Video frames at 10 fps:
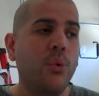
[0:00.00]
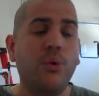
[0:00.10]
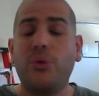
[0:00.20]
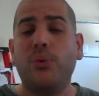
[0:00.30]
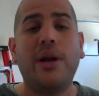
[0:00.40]

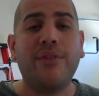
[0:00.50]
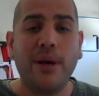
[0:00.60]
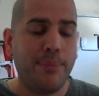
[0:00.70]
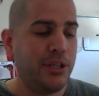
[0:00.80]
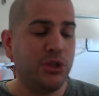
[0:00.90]
with whatever
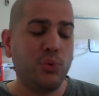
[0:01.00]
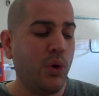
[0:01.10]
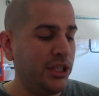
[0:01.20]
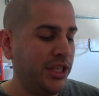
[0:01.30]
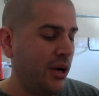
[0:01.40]
company, just
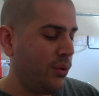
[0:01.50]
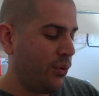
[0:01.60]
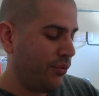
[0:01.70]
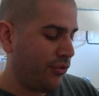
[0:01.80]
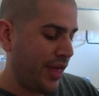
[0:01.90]
watch
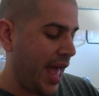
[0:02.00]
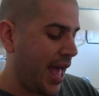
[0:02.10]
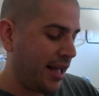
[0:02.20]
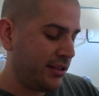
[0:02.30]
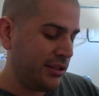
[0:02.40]
out for the
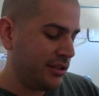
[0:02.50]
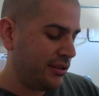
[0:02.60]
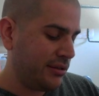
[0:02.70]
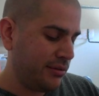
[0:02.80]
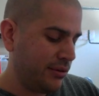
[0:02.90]

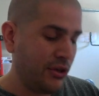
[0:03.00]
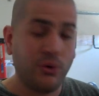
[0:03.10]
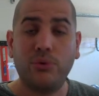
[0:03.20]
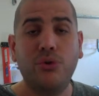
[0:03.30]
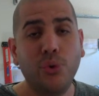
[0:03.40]
ads. You
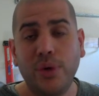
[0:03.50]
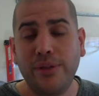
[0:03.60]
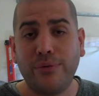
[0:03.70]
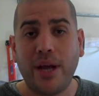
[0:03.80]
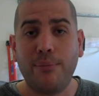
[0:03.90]
know, do
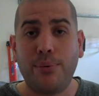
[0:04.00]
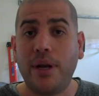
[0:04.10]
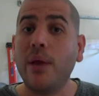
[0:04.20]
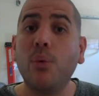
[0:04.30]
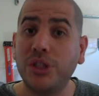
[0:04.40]
read the fine
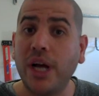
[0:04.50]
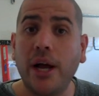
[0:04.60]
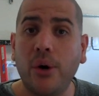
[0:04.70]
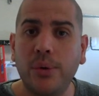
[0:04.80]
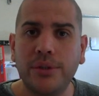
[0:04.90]
print, in which
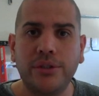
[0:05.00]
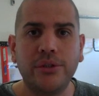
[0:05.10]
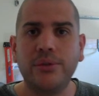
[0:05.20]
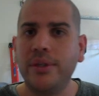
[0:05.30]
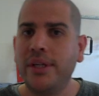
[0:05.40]
I always
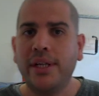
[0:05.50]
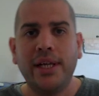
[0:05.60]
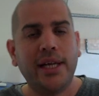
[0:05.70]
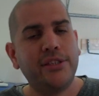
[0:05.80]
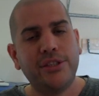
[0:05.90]
do,
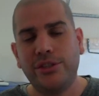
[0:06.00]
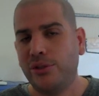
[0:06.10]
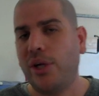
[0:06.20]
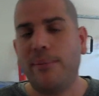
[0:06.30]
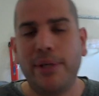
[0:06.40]
and
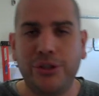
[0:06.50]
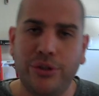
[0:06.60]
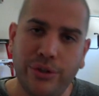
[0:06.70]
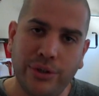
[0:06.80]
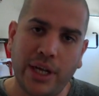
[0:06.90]
just try to make
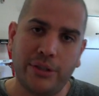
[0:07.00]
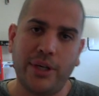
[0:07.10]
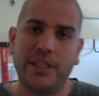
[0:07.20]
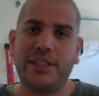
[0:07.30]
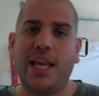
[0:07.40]
sure they're not
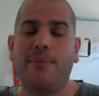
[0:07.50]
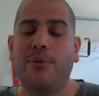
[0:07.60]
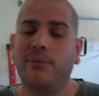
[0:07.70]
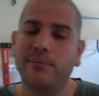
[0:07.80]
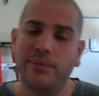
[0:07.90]
trying to scam
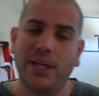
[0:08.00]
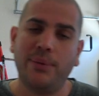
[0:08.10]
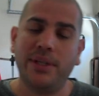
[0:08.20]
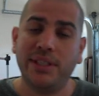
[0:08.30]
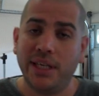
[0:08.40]
you.
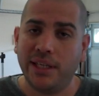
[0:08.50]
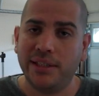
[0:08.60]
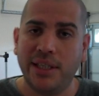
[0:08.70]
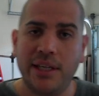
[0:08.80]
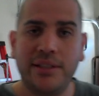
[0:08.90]
Anyways, take it
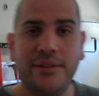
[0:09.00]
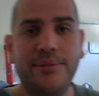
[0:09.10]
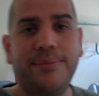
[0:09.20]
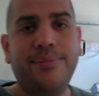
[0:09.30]
easy, guys.